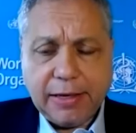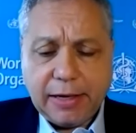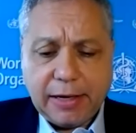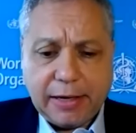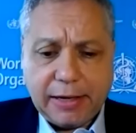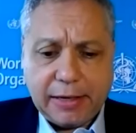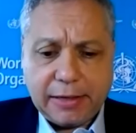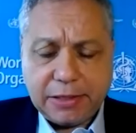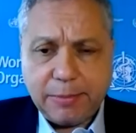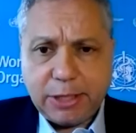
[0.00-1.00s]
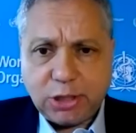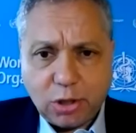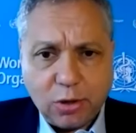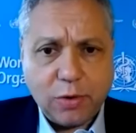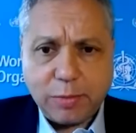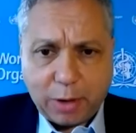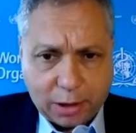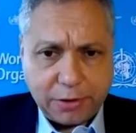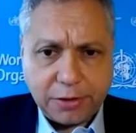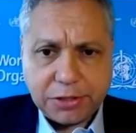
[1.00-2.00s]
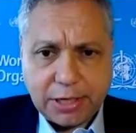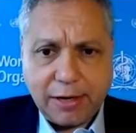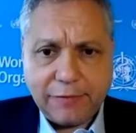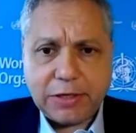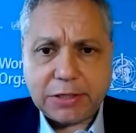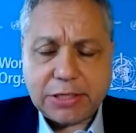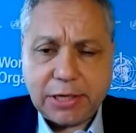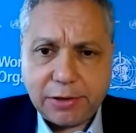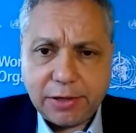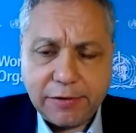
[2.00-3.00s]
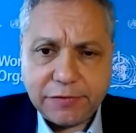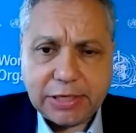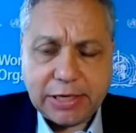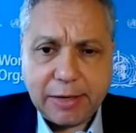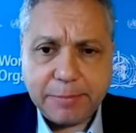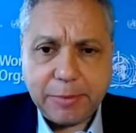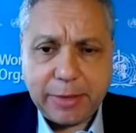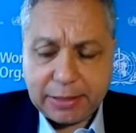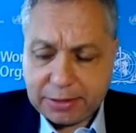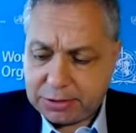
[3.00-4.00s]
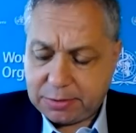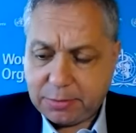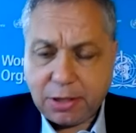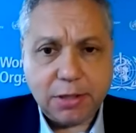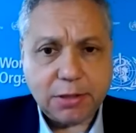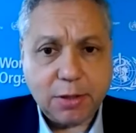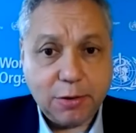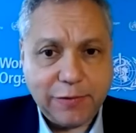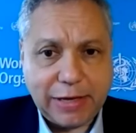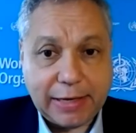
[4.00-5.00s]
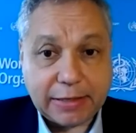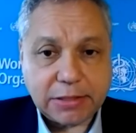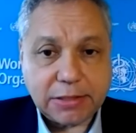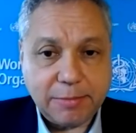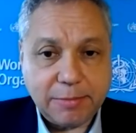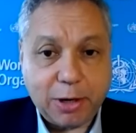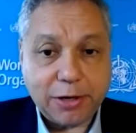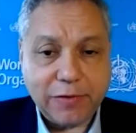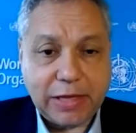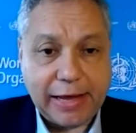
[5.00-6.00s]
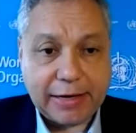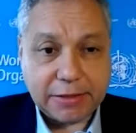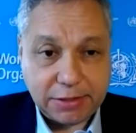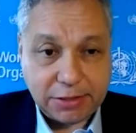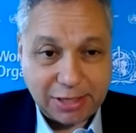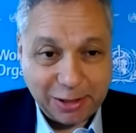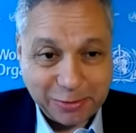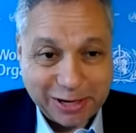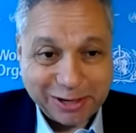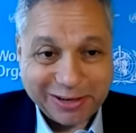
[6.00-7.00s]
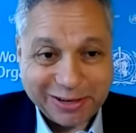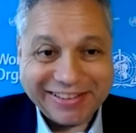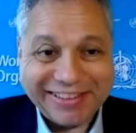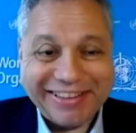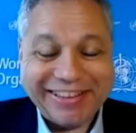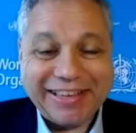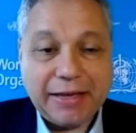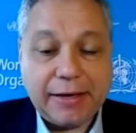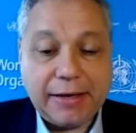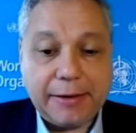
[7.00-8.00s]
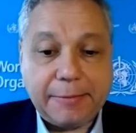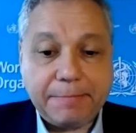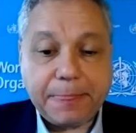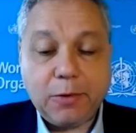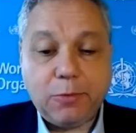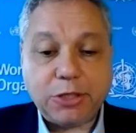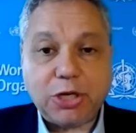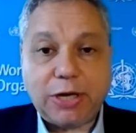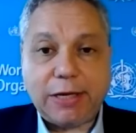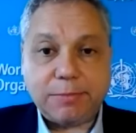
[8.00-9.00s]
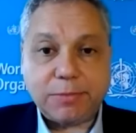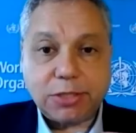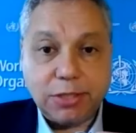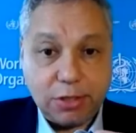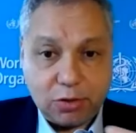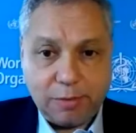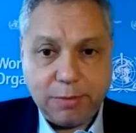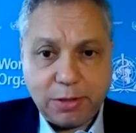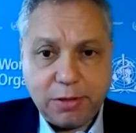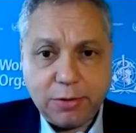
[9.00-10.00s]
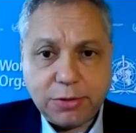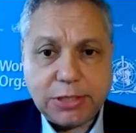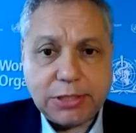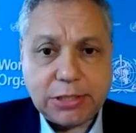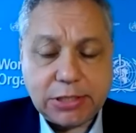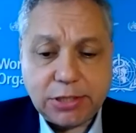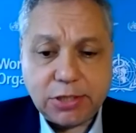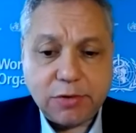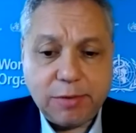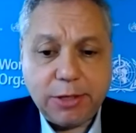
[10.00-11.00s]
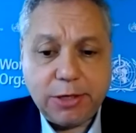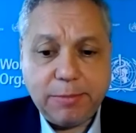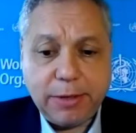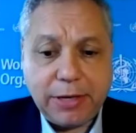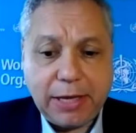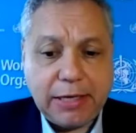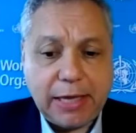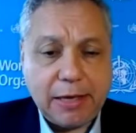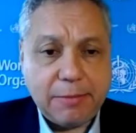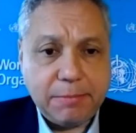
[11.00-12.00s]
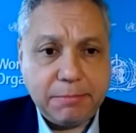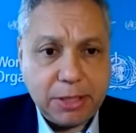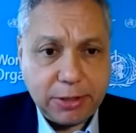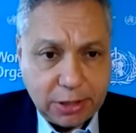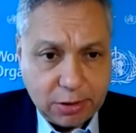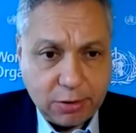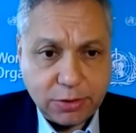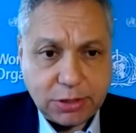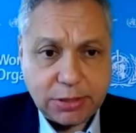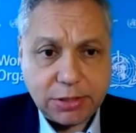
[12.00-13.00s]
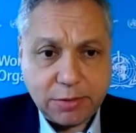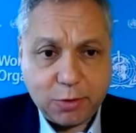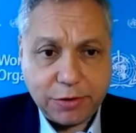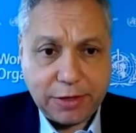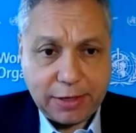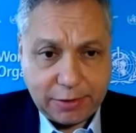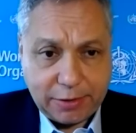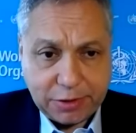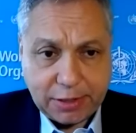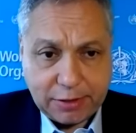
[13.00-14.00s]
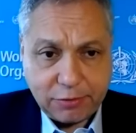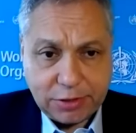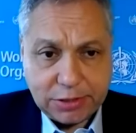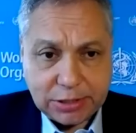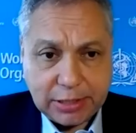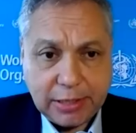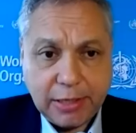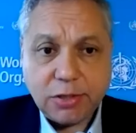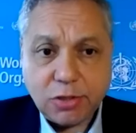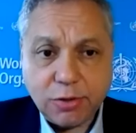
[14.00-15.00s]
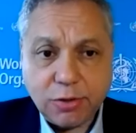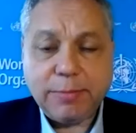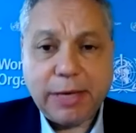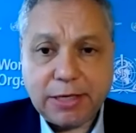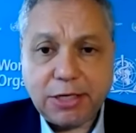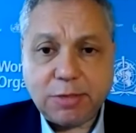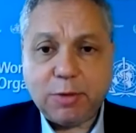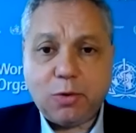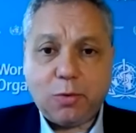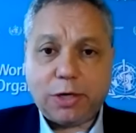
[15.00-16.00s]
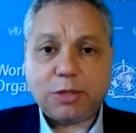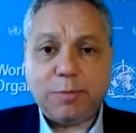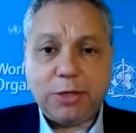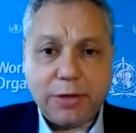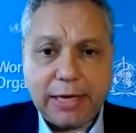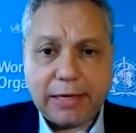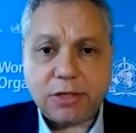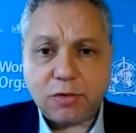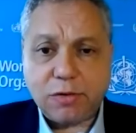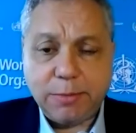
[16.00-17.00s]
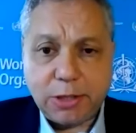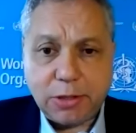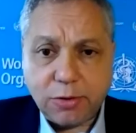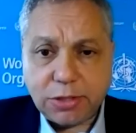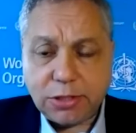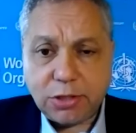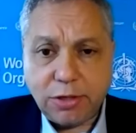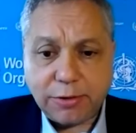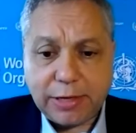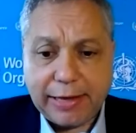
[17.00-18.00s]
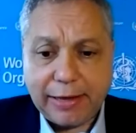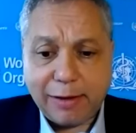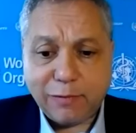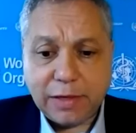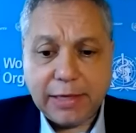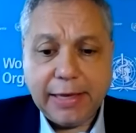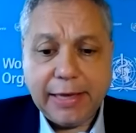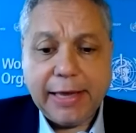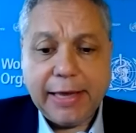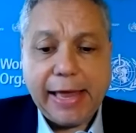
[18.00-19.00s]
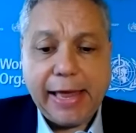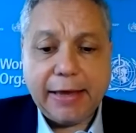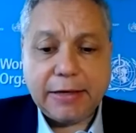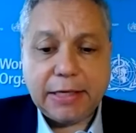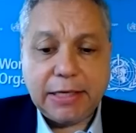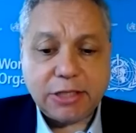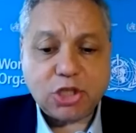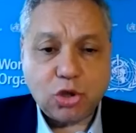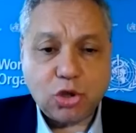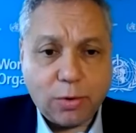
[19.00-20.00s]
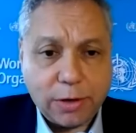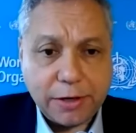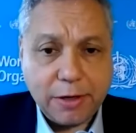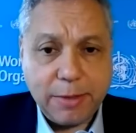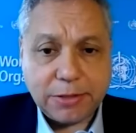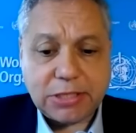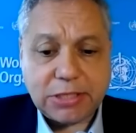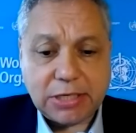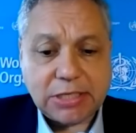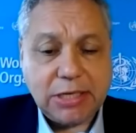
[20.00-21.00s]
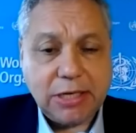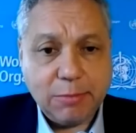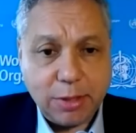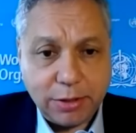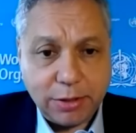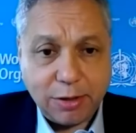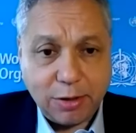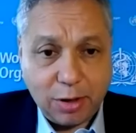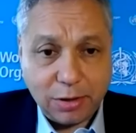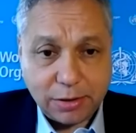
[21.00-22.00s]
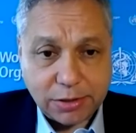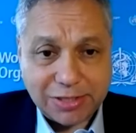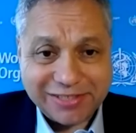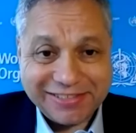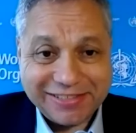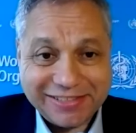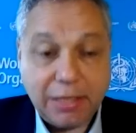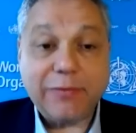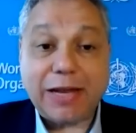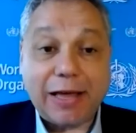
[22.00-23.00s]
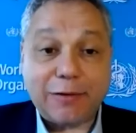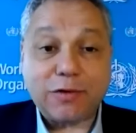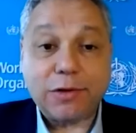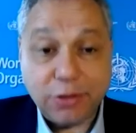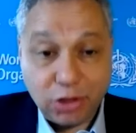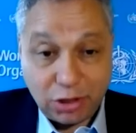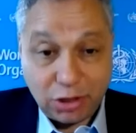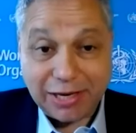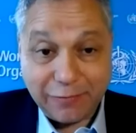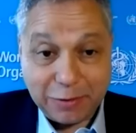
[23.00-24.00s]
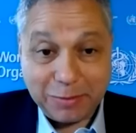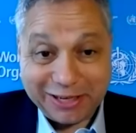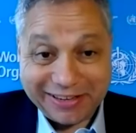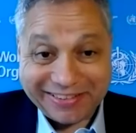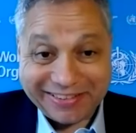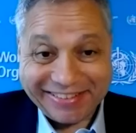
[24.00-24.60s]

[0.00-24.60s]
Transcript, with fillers: WHO with partners, Gavi, et cetera, have set up a mechanism called COVAX, part of the ACT Accelerator, which aims to distribute doses. It's distributed about 88 million doses to more than 100 countries. So it's a mechanism that works, but you can't distribute doses you don't have. And it's short about $16 billion, even after the G7 meeting.